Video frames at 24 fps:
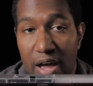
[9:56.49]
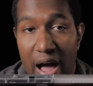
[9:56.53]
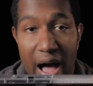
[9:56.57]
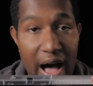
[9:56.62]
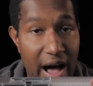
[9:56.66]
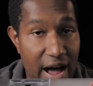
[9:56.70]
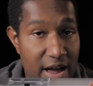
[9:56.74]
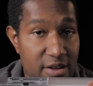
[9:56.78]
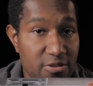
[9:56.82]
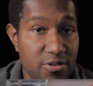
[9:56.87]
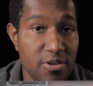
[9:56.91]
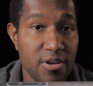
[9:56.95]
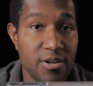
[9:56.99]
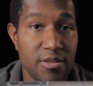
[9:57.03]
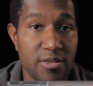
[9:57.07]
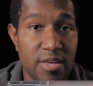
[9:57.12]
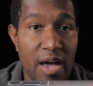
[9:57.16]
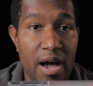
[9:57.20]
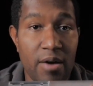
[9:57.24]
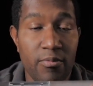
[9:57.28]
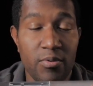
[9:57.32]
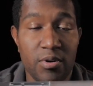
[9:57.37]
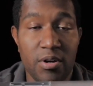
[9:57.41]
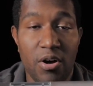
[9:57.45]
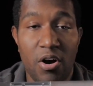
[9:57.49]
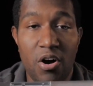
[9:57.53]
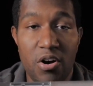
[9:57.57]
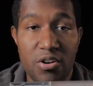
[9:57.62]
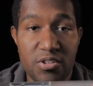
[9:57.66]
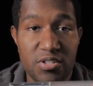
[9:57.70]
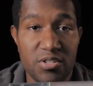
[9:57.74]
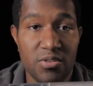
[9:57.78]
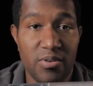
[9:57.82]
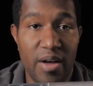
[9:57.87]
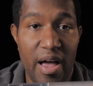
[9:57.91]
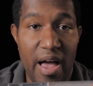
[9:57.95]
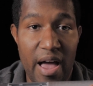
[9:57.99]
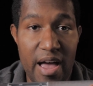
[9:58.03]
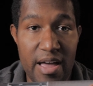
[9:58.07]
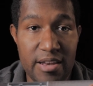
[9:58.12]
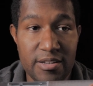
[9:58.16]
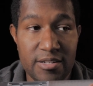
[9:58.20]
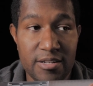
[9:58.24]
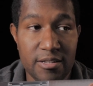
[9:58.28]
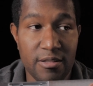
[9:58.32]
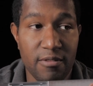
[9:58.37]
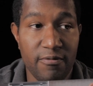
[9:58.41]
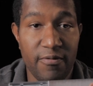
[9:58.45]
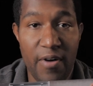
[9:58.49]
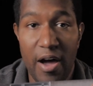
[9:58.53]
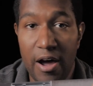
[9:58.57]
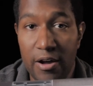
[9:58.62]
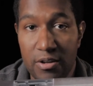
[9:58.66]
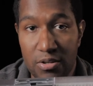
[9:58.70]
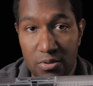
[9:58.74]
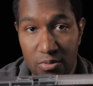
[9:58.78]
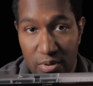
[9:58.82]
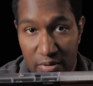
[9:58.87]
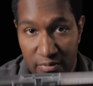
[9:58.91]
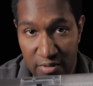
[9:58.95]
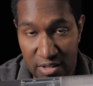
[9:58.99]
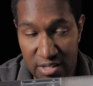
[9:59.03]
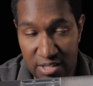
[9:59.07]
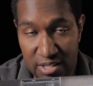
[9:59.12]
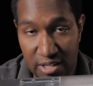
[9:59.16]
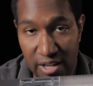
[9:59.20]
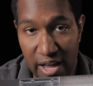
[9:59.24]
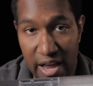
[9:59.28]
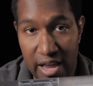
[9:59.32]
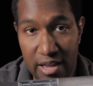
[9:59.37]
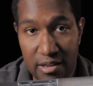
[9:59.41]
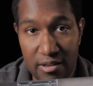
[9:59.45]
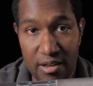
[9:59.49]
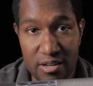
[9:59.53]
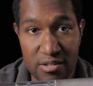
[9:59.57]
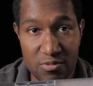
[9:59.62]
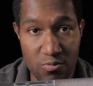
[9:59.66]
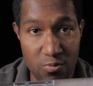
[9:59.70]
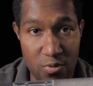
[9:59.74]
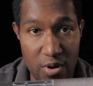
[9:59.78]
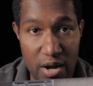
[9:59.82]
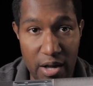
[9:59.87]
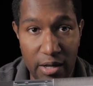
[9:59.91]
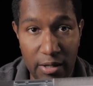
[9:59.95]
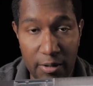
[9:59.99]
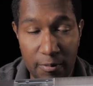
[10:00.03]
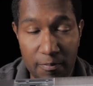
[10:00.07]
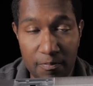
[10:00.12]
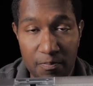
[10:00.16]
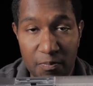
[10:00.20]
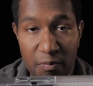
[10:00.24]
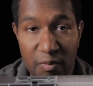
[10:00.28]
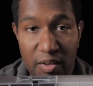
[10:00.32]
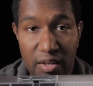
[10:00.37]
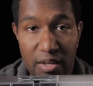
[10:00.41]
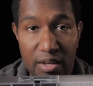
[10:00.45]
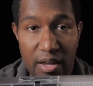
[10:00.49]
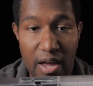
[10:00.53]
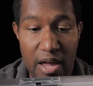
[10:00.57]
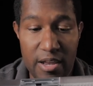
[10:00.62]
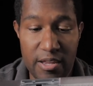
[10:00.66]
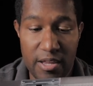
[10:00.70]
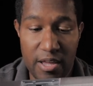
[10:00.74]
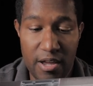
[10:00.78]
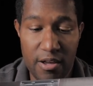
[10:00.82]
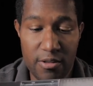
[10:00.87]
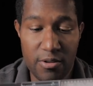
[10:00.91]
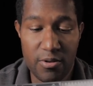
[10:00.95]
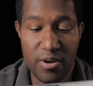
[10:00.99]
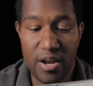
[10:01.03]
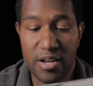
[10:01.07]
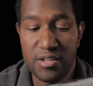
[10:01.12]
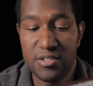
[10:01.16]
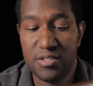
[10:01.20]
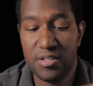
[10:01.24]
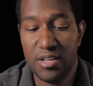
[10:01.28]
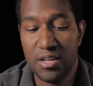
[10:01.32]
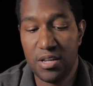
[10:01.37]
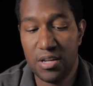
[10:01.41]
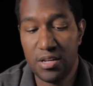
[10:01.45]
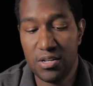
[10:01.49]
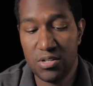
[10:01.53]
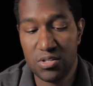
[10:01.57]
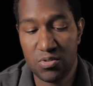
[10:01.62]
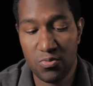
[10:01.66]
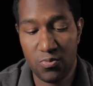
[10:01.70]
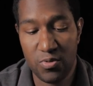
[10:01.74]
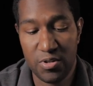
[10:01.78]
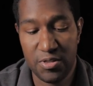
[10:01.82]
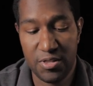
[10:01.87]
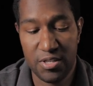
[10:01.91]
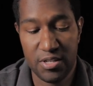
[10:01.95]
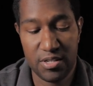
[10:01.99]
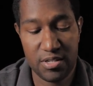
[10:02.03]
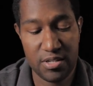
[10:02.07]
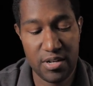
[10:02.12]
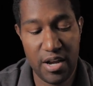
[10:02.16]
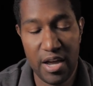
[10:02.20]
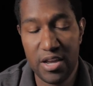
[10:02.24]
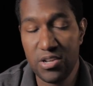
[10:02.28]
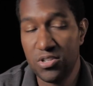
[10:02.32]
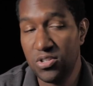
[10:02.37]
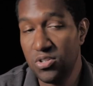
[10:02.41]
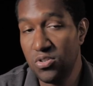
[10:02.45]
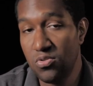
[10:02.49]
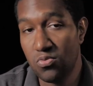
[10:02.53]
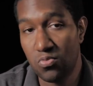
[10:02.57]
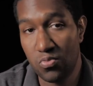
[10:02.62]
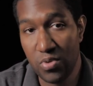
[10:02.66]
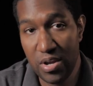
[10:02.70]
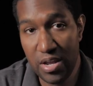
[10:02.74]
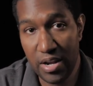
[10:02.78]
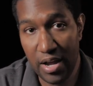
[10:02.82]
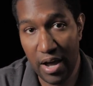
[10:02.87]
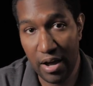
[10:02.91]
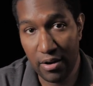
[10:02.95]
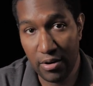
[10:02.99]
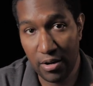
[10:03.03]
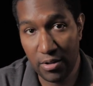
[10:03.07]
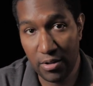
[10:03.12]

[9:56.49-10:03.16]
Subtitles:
I think that would also add to the value of this light as well. And the other nice thing is with this nice new readout